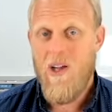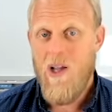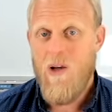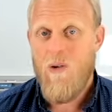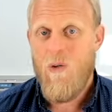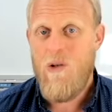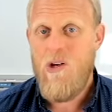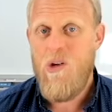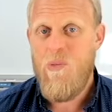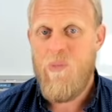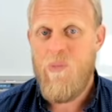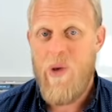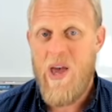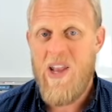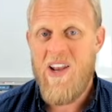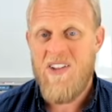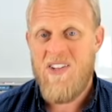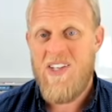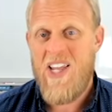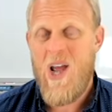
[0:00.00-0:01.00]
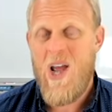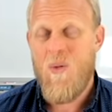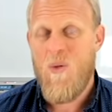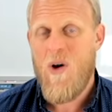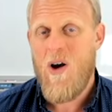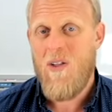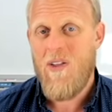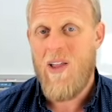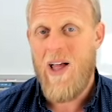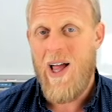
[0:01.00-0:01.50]
Well, you better damn
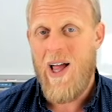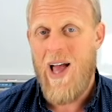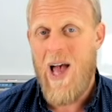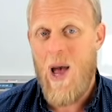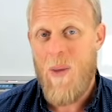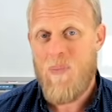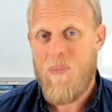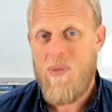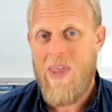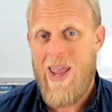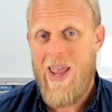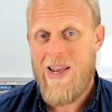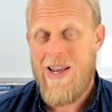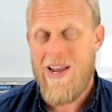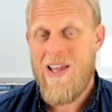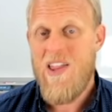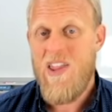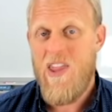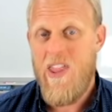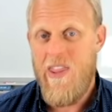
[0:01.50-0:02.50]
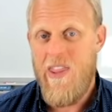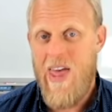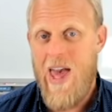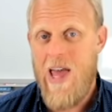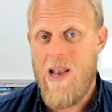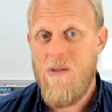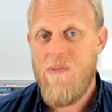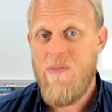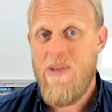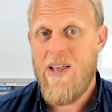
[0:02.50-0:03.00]
well update
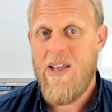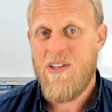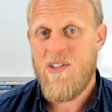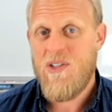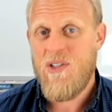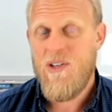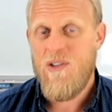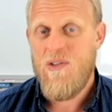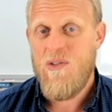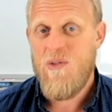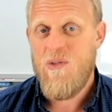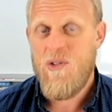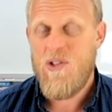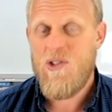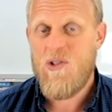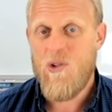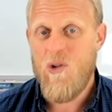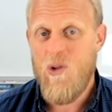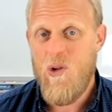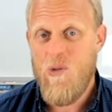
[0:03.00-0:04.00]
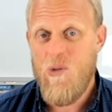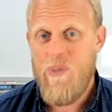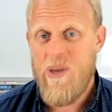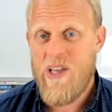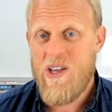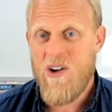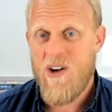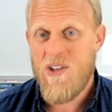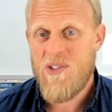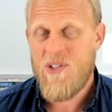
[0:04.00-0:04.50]
that mix soon
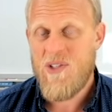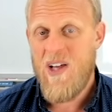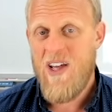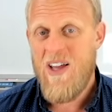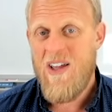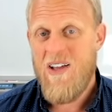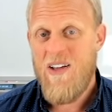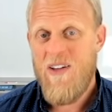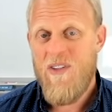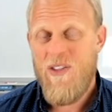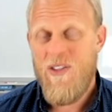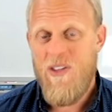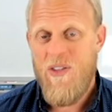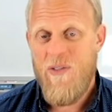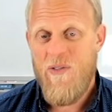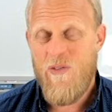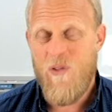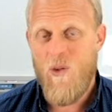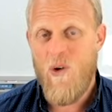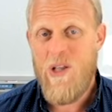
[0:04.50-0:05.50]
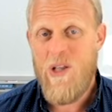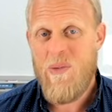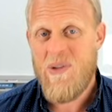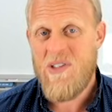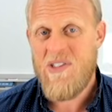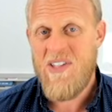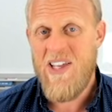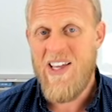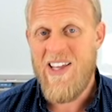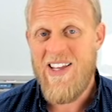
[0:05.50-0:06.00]
because
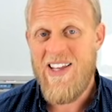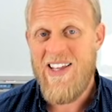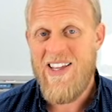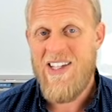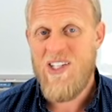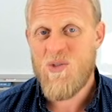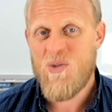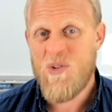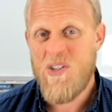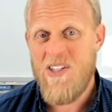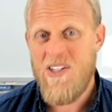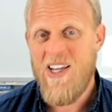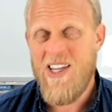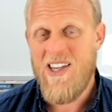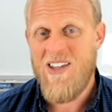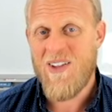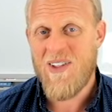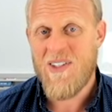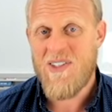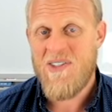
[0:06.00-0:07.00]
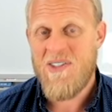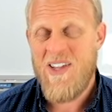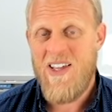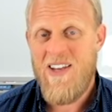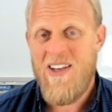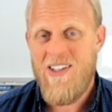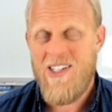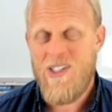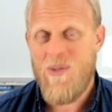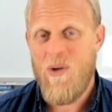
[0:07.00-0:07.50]
40% is ridiculous. It
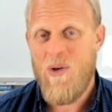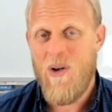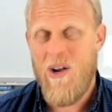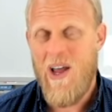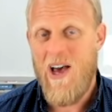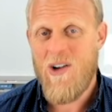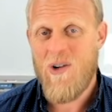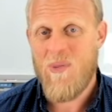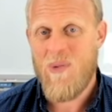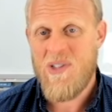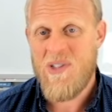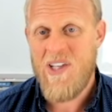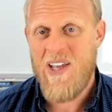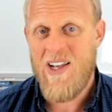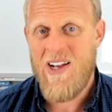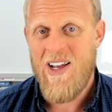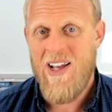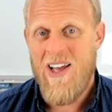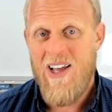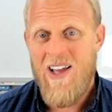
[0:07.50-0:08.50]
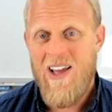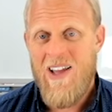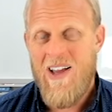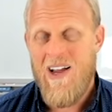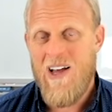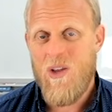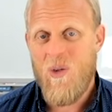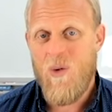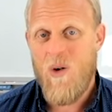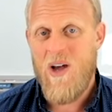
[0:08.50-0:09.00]
needs to be 100%.
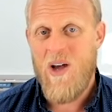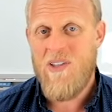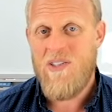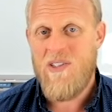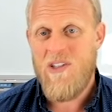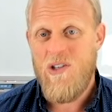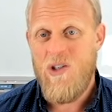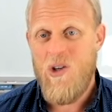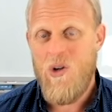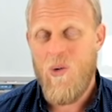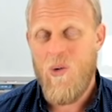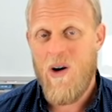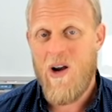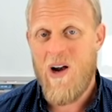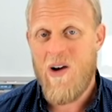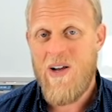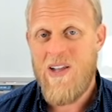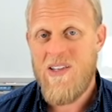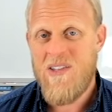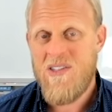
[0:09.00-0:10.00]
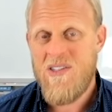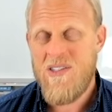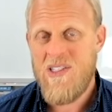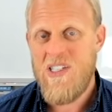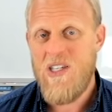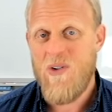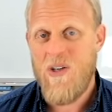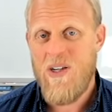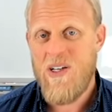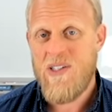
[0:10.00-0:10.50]
Otherwise, you are in
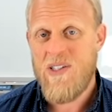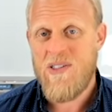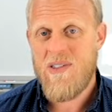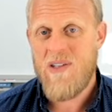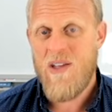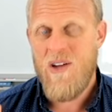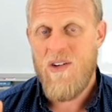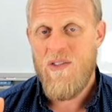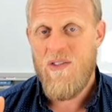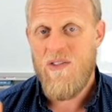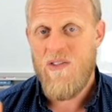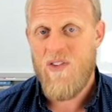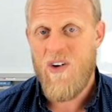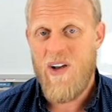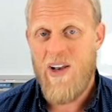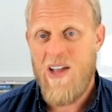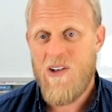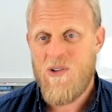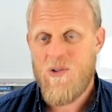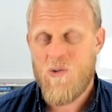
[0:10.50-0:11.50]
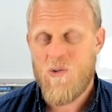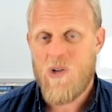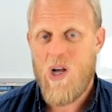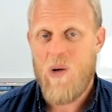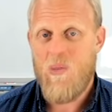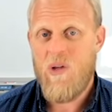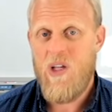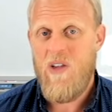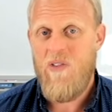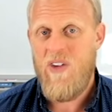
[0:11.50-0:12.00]
serious financial
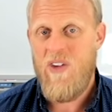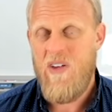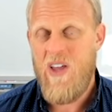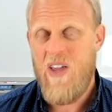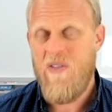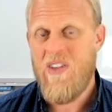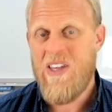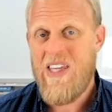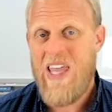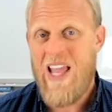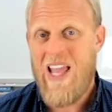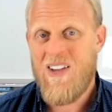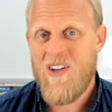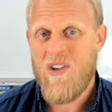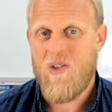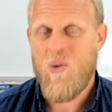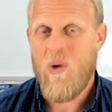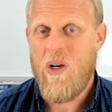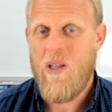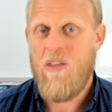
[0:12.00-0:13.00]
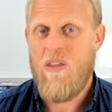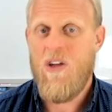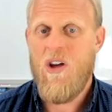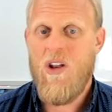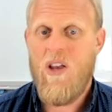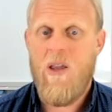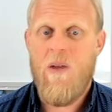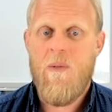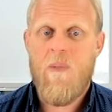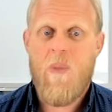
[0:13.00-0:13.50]
trouble if you even get to 2030.